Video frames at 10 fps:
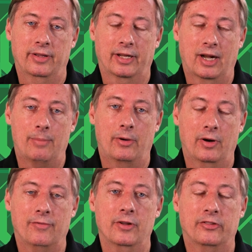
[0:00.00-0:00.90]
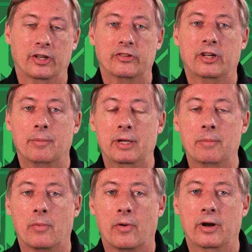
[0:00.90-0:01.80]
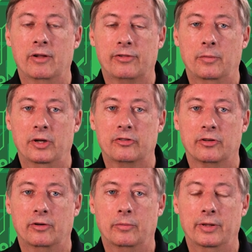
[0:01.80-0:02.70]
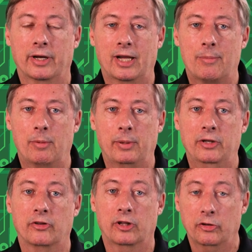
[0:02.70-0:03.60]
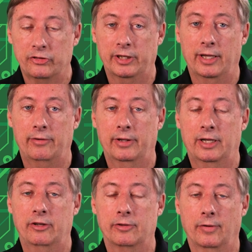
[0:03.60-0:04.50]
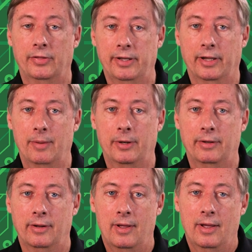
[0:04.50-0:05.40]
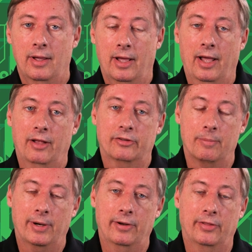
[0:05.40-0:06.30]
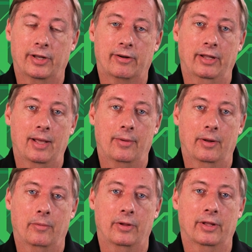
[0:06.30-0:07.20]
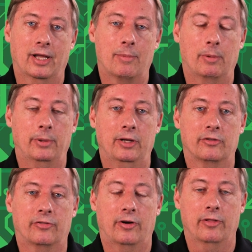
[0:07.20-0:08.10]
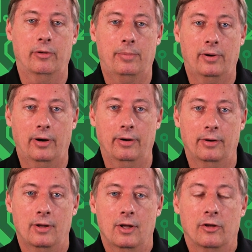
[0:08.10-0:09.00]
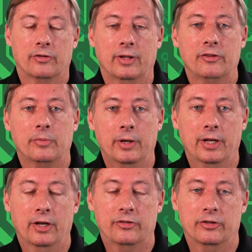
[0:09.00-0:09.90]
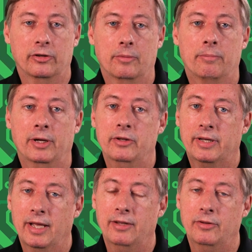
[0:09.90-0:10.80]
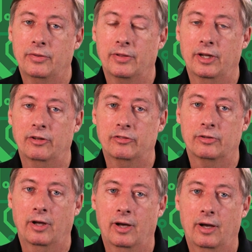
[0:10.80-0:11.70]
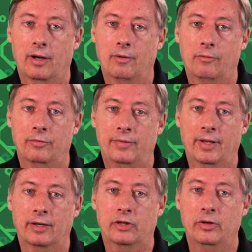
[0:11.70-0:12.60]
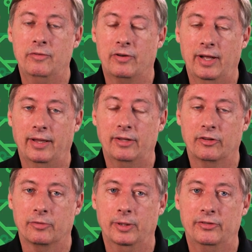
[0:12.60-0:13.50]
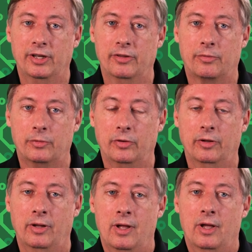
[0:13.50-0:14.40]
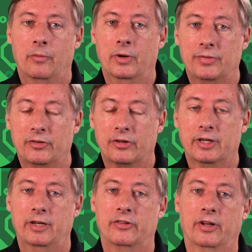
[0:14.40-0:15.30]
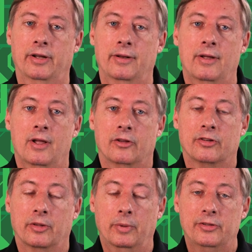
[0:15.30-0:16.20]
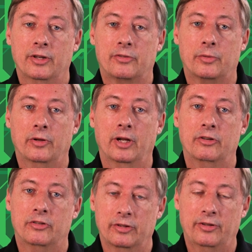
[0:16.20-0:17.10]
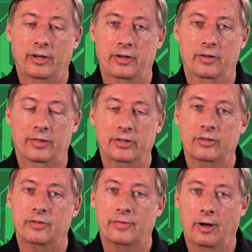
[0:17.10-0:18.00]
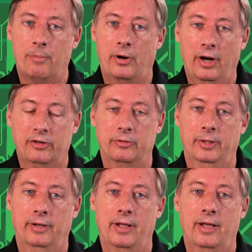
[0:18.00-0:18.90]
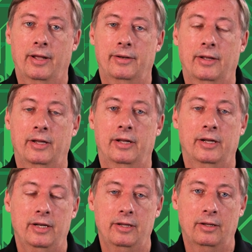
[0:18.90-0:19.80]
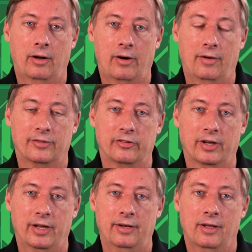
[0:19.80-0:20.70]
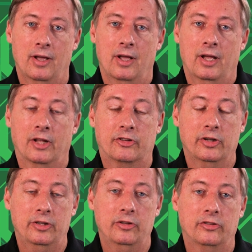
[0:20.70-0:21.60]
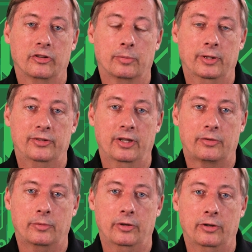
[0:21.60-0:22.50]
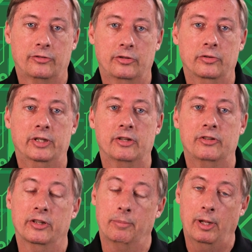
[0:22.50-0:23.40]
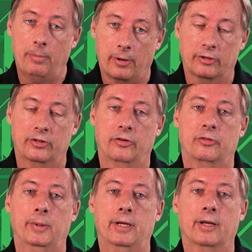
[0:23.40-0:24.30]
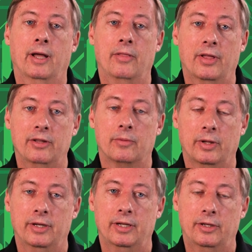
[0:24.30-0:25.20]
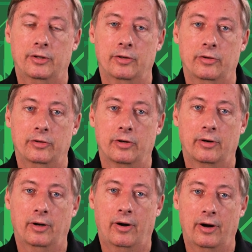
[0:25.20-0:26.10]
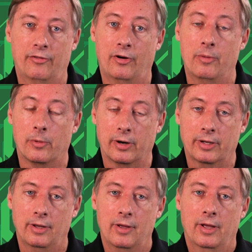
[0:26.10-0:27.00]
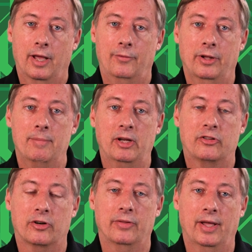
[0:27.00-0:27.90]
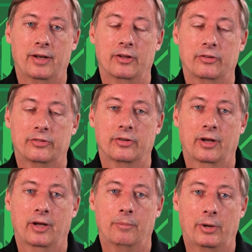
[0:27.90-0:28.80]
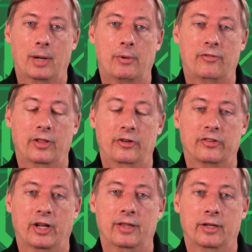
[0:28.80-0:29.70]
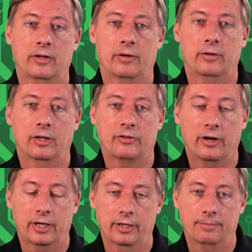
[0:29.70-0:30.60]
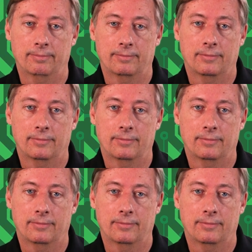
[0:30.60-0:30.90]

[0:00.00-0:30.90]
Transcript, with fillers: and the copper roughness is going to be more influential when the copper planes are close together in the case of a thin laminate as compared to thicker laminate where the copper planes are farther apart. So that's one issue, but you can do things uh, that could violate this one-tenth rule with the circuit design. So the one-tenth rule, I should tell you, this is approximate, and in any RF design, it's good to use this one-tenth rule to get you in the ballpark, so to speak, and then you really need to do your RF homework and really make sure that is uh, proper for the design that you're uh, targeting.